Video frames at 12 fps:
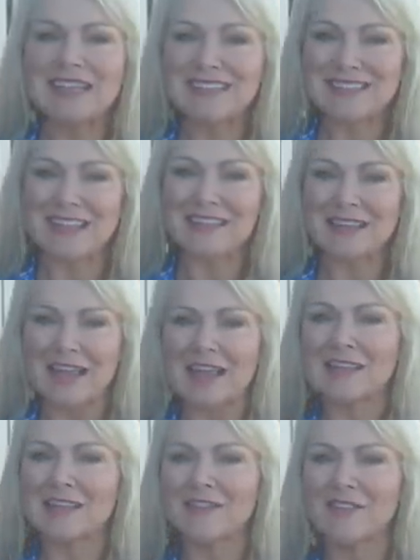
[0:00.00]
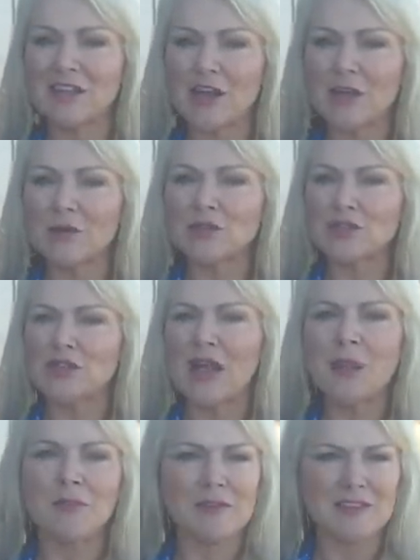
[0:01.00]
is the length of the coach.
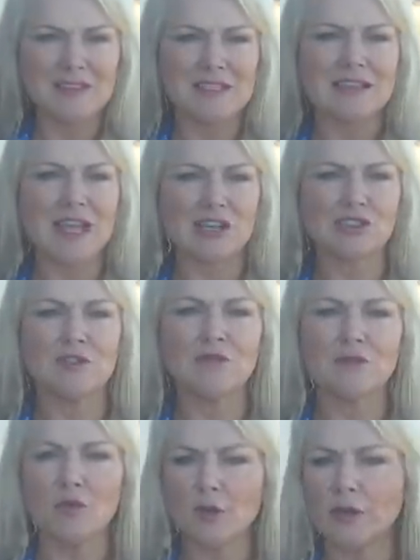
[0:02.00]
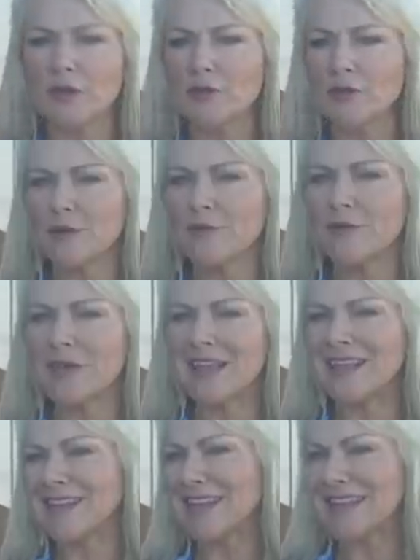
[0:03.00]
I believe this is actually 43
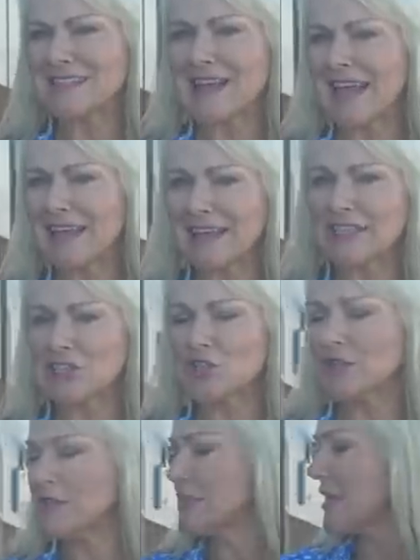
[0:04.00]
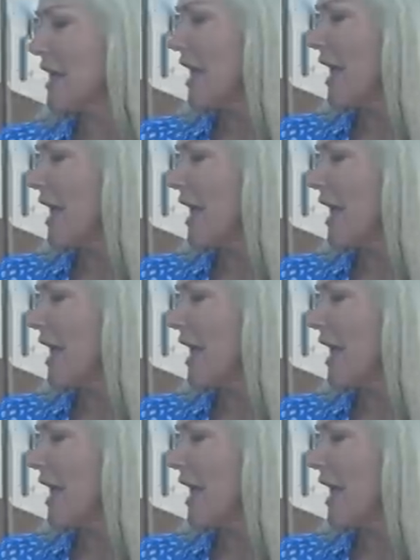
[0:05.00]
feet, like nine inches.